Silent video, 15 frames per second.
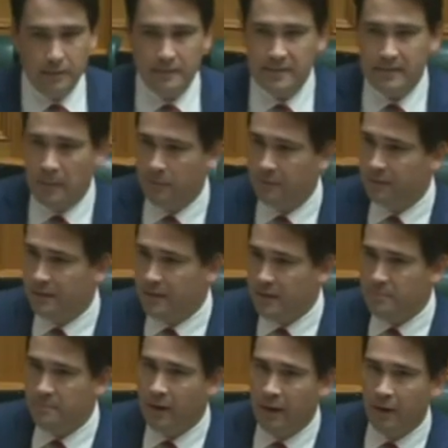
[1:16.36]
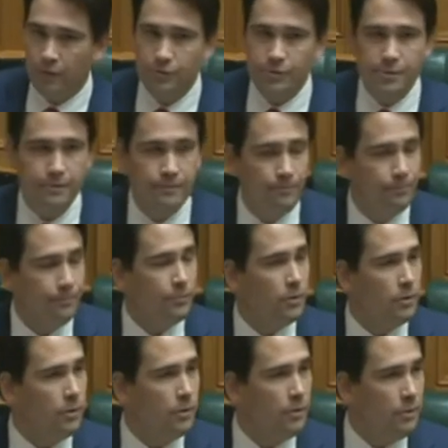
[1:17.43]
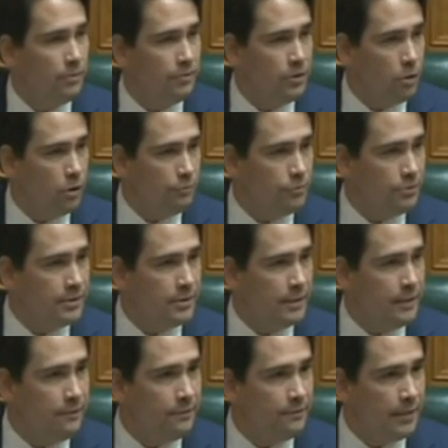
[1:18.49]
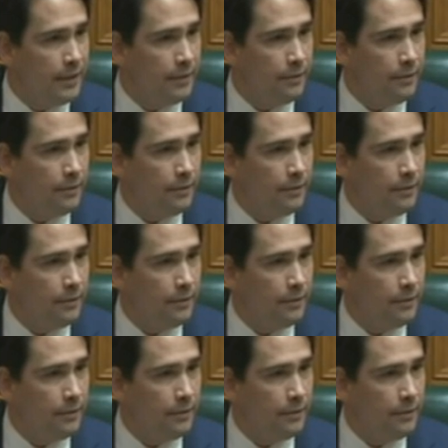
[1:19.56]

some of the emails that I've received that